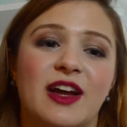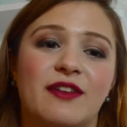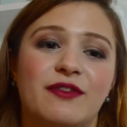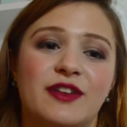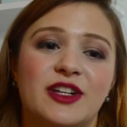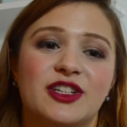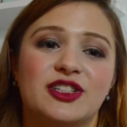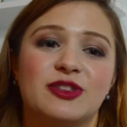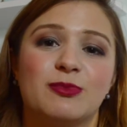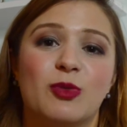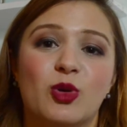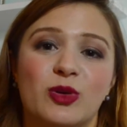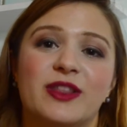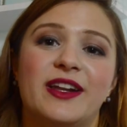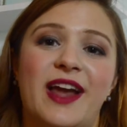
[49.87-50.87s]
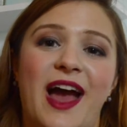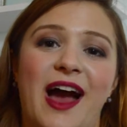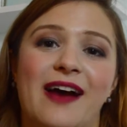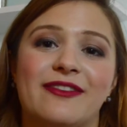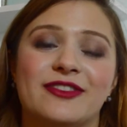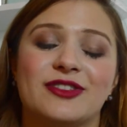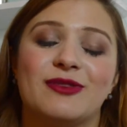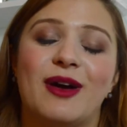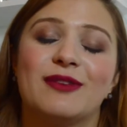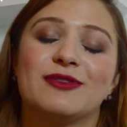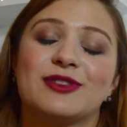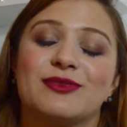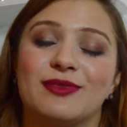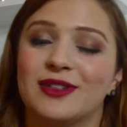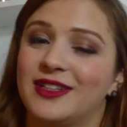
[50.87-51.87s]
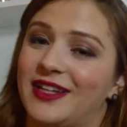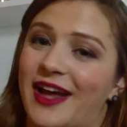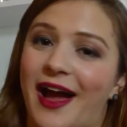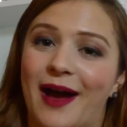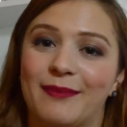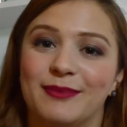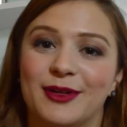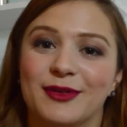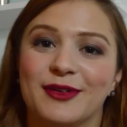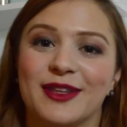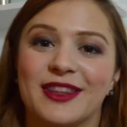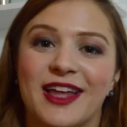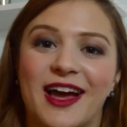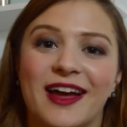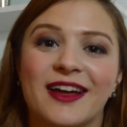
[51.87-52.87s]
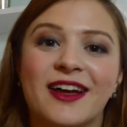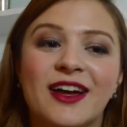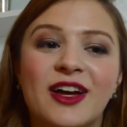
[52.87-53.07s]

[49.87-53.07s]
I finished more than half, so I was really happy with that.